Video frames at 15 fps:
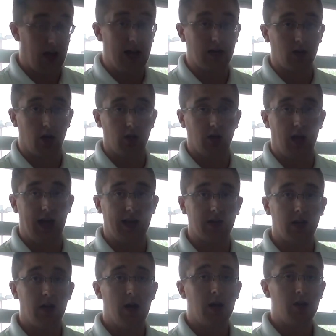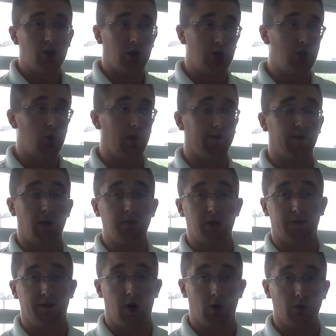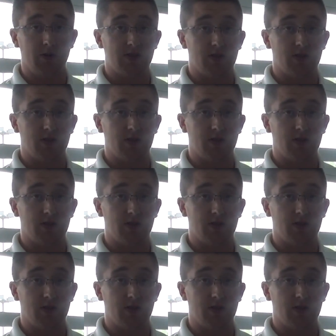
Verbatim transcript: lock, unlock. You can do it from your phone.